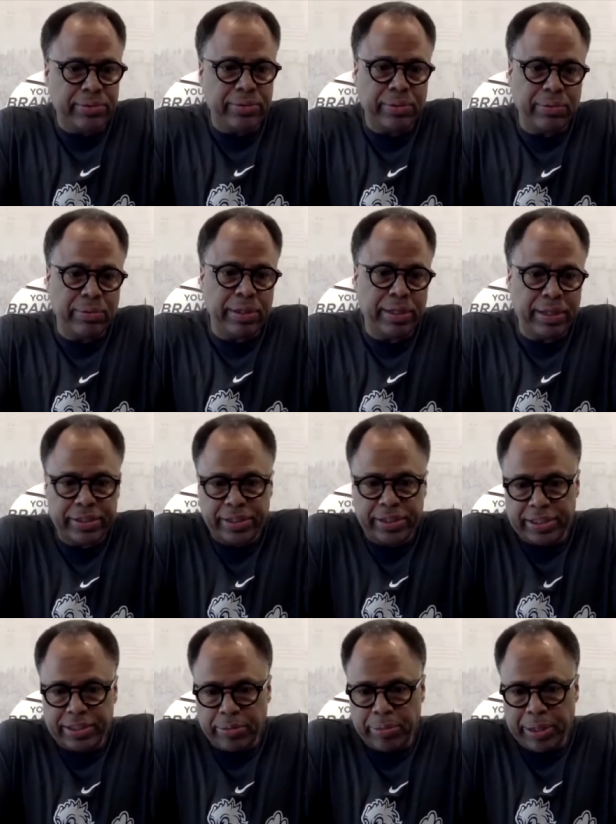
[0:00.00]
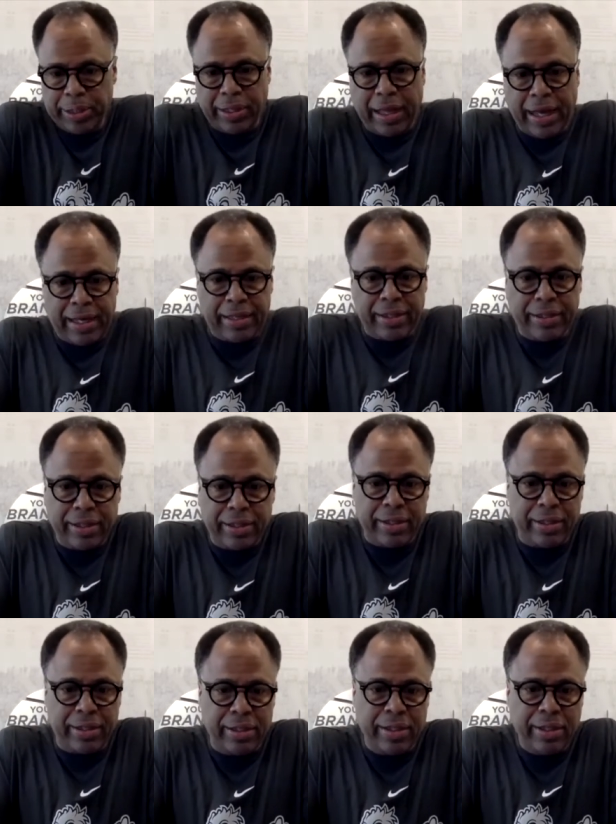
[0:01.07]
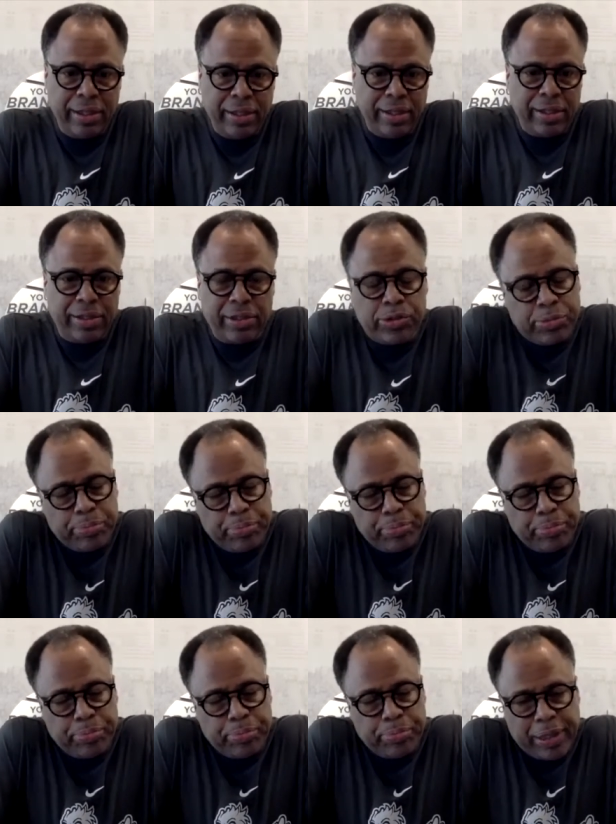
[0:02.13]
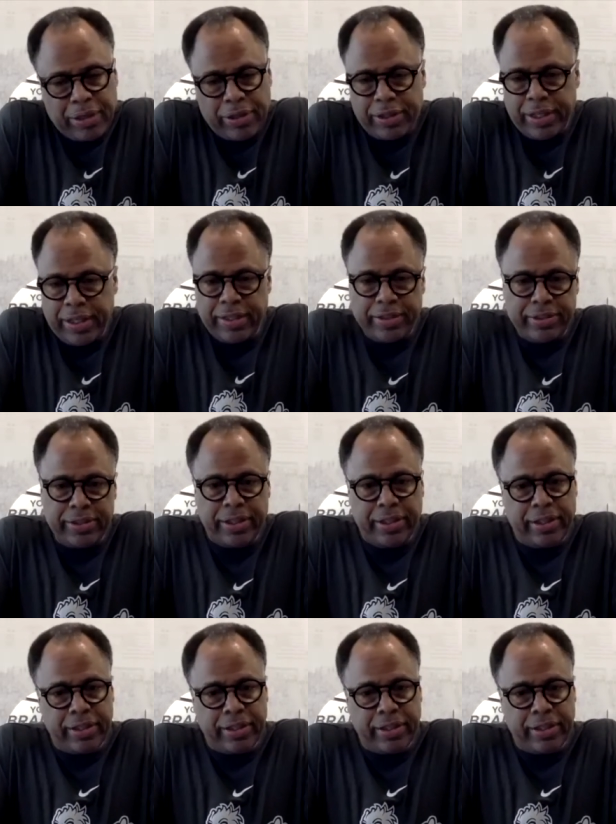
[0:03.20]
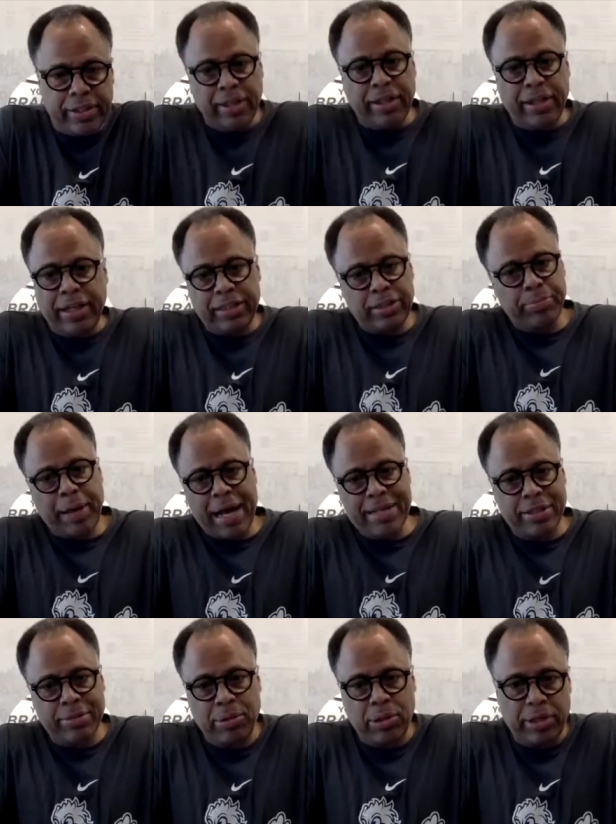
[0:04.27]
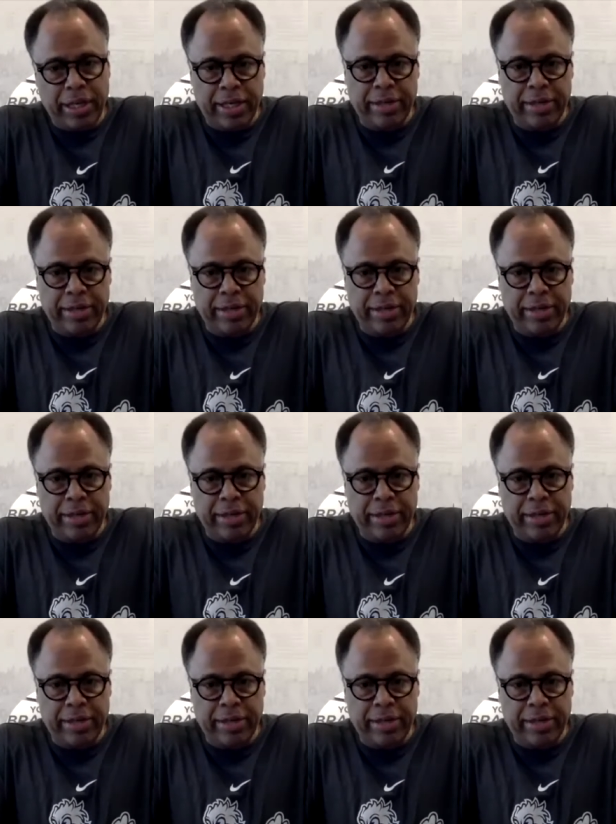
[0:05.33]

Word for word: We get a chance to be a light, and there's bigger things than the next basketball game.